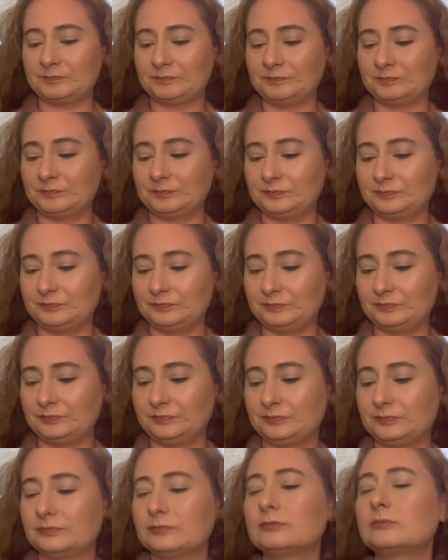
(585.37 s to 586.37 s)

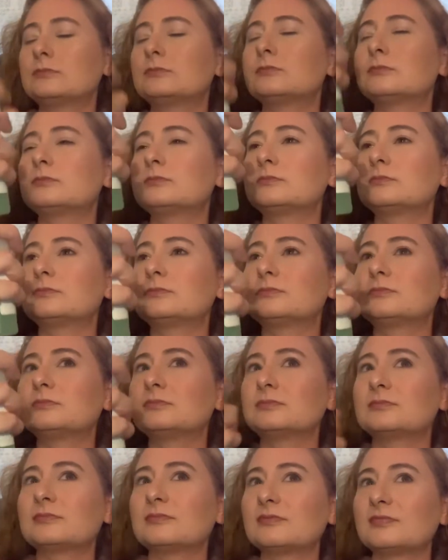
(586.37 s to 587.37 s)

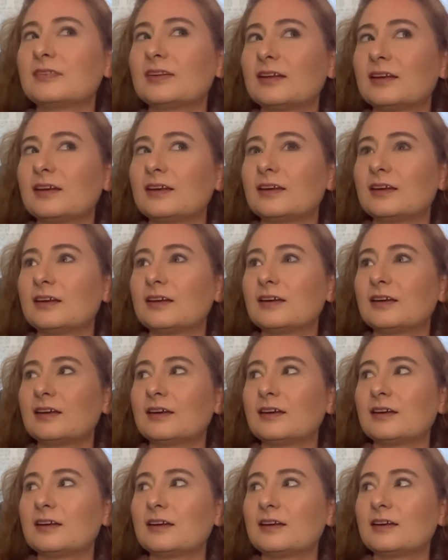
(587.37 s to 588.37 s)

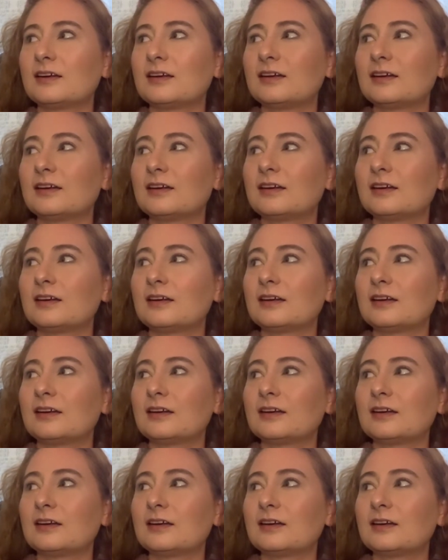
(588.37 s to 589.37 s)

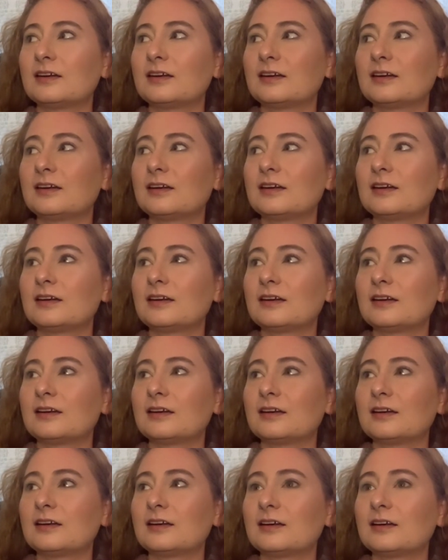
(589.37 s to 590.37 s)

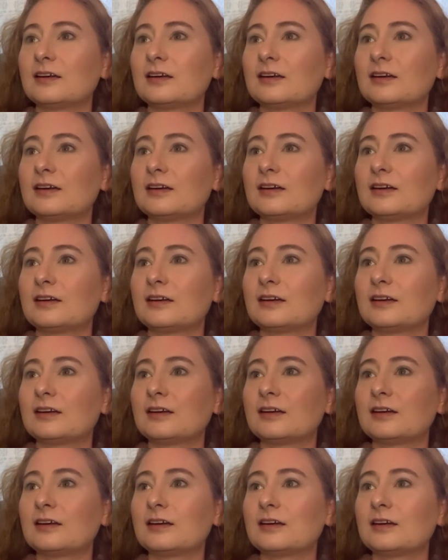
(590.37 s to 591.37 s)

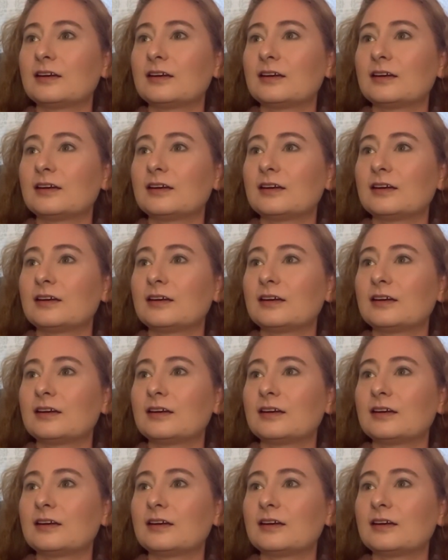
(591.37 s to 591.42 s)
Nothing is said.